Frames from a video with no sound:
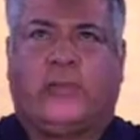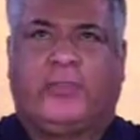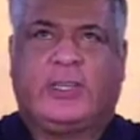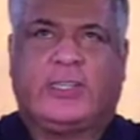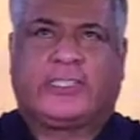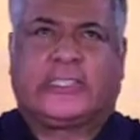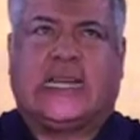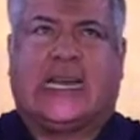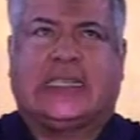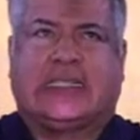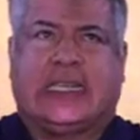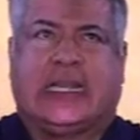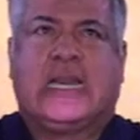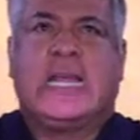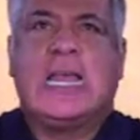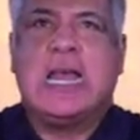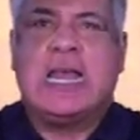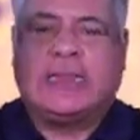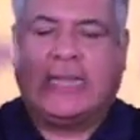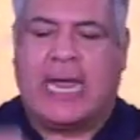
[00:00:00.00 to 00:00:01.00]
it says
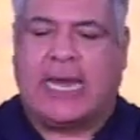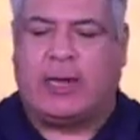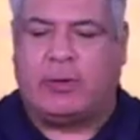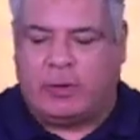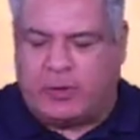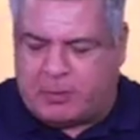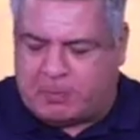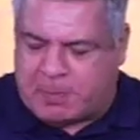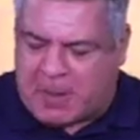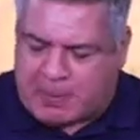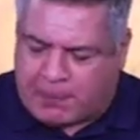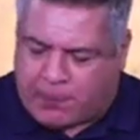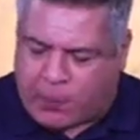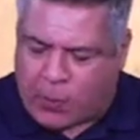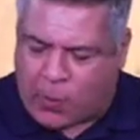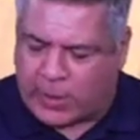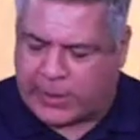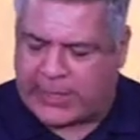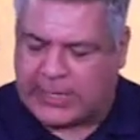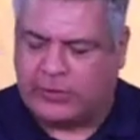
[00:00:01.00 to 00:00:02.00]
it that it has been
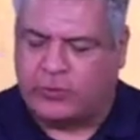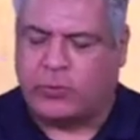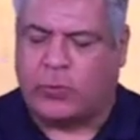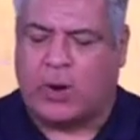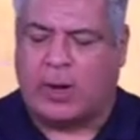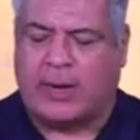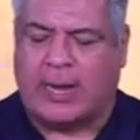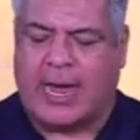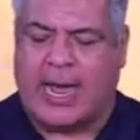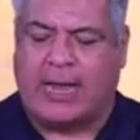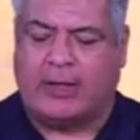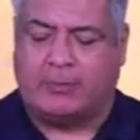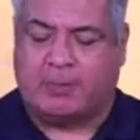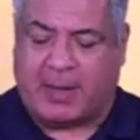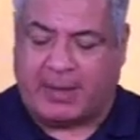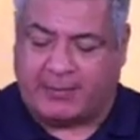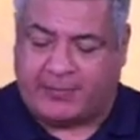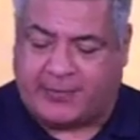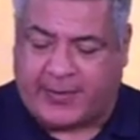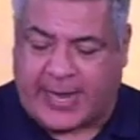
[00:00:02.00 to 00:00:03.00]
poured into our lives by
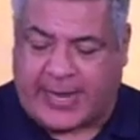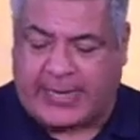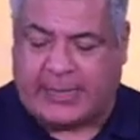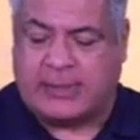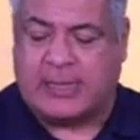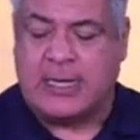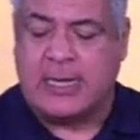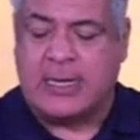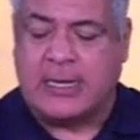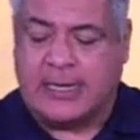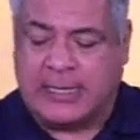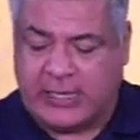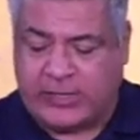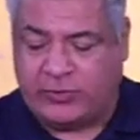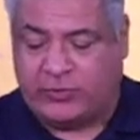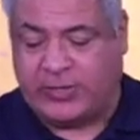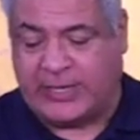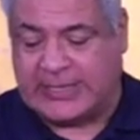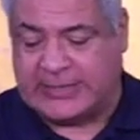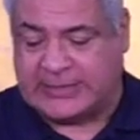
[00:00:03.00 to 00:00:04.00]
faith in
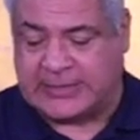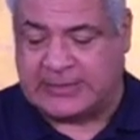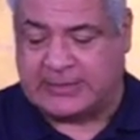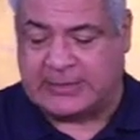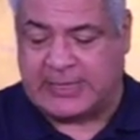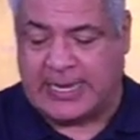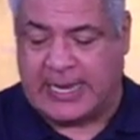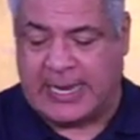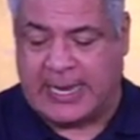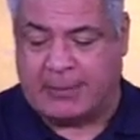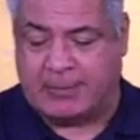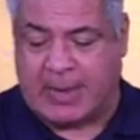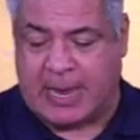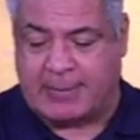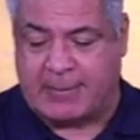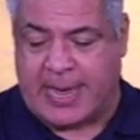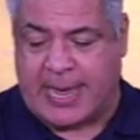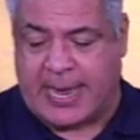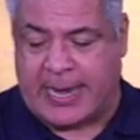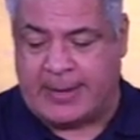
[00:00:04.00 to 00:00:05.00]
Jesus' name.
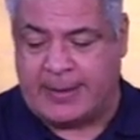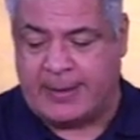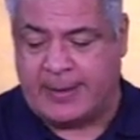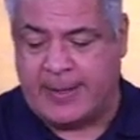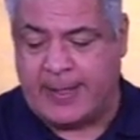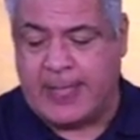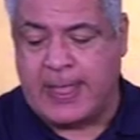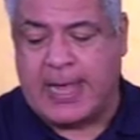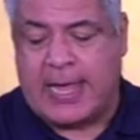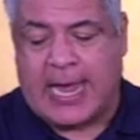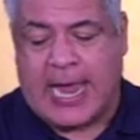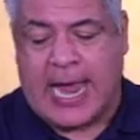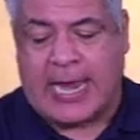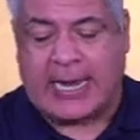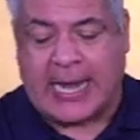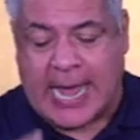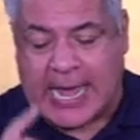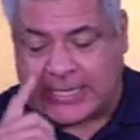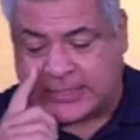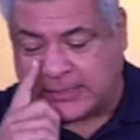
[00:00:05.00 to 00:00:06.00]
Amen. And
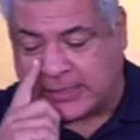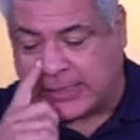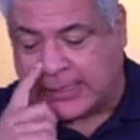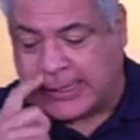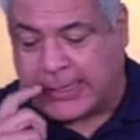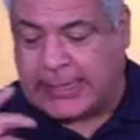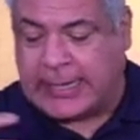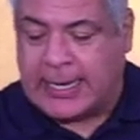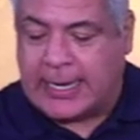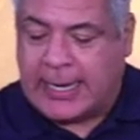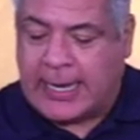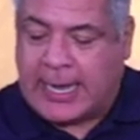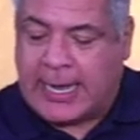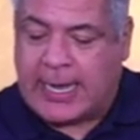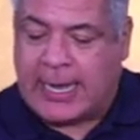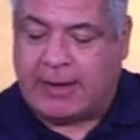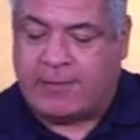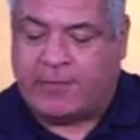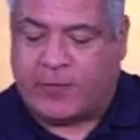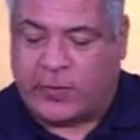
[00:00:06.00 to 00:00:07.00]
lastly,
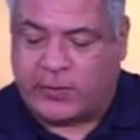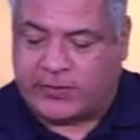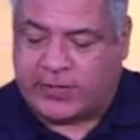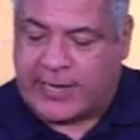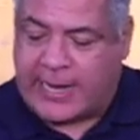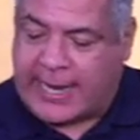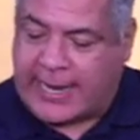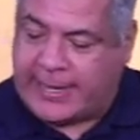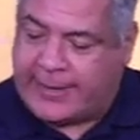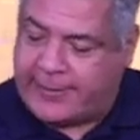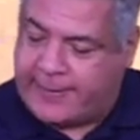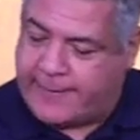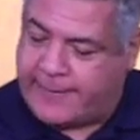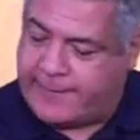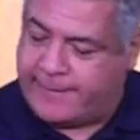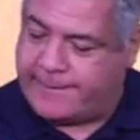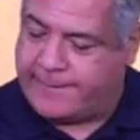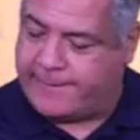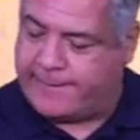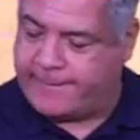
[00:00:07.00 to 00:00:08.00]
uh, for tonight,
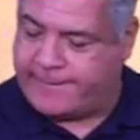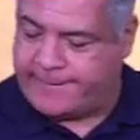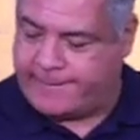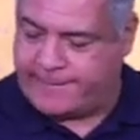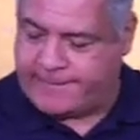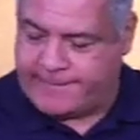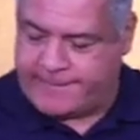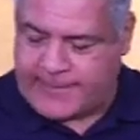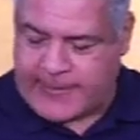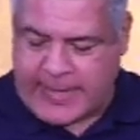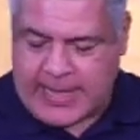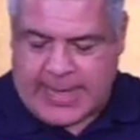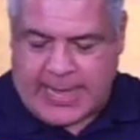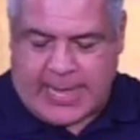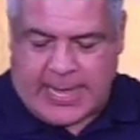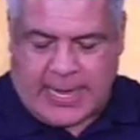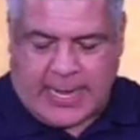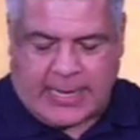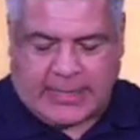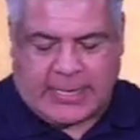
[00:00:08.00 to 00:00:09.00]

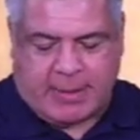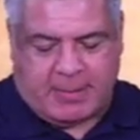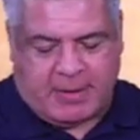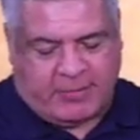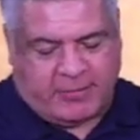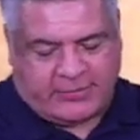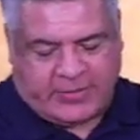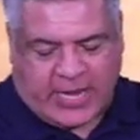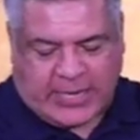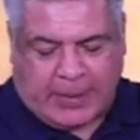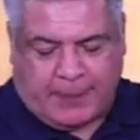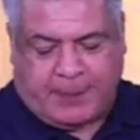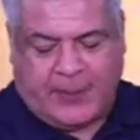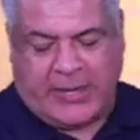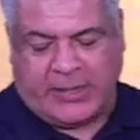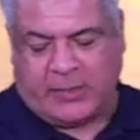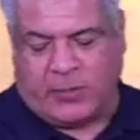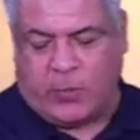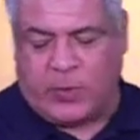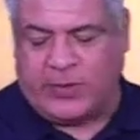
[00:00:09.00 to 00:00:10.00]
give me 2
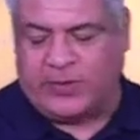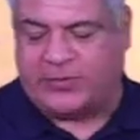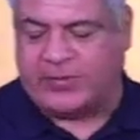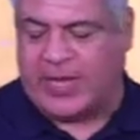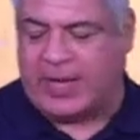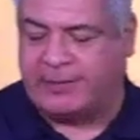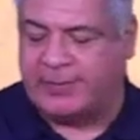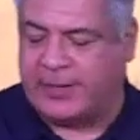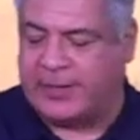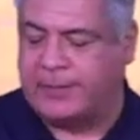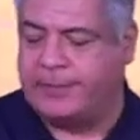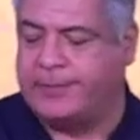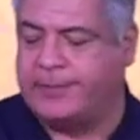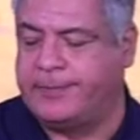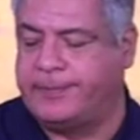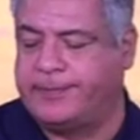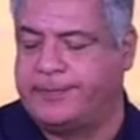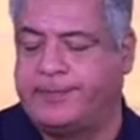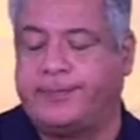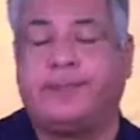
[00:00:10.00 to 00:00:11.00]
Peter 1 7.
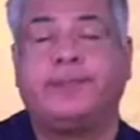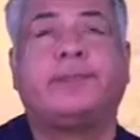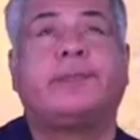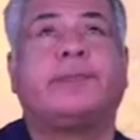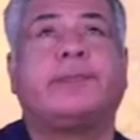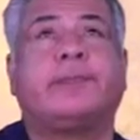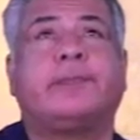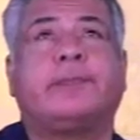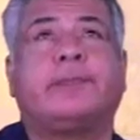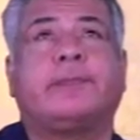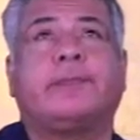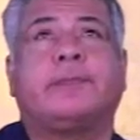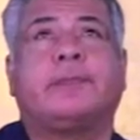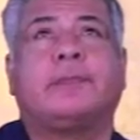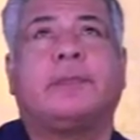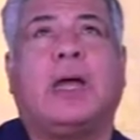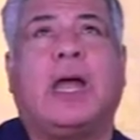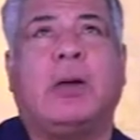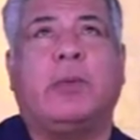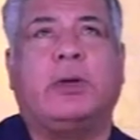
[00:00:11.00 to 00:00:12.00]

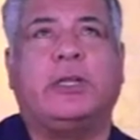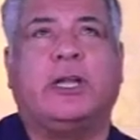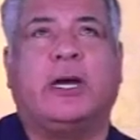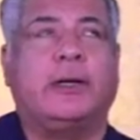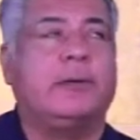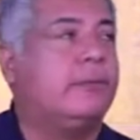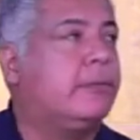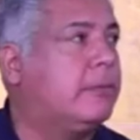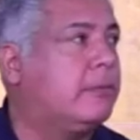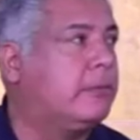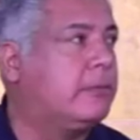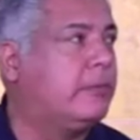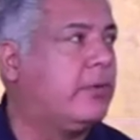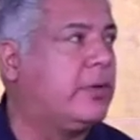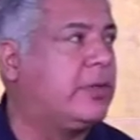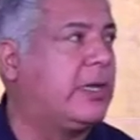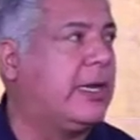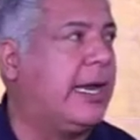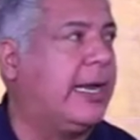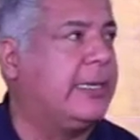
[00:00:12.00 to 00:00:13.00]
And we're done for
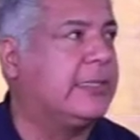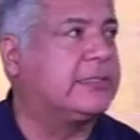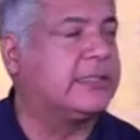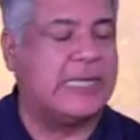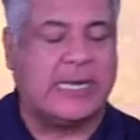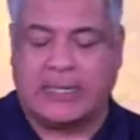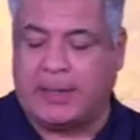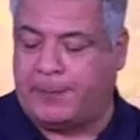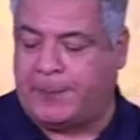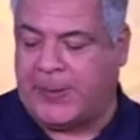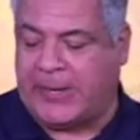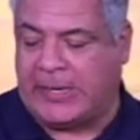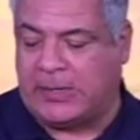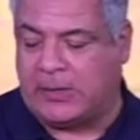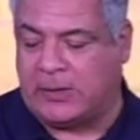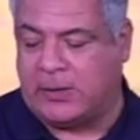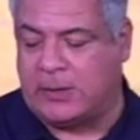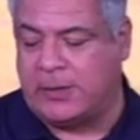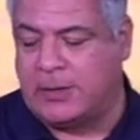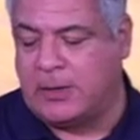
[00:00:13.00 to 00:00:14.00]
tonight. 2
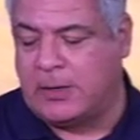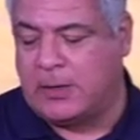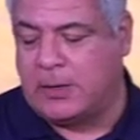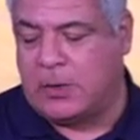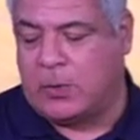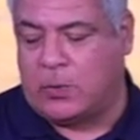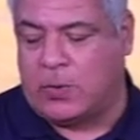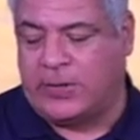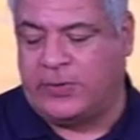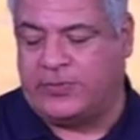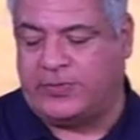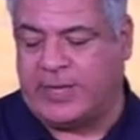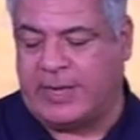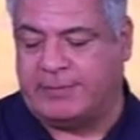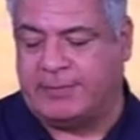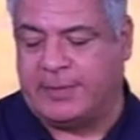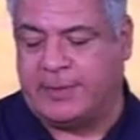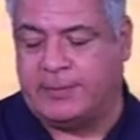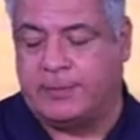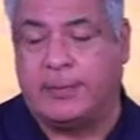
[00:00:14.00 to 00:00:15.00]
Peter 1
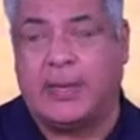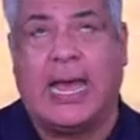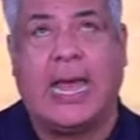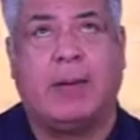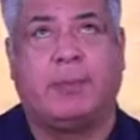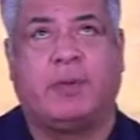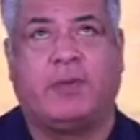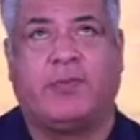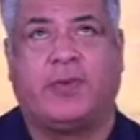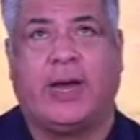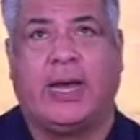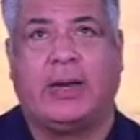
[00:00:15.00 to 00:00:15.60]
7. Amplified.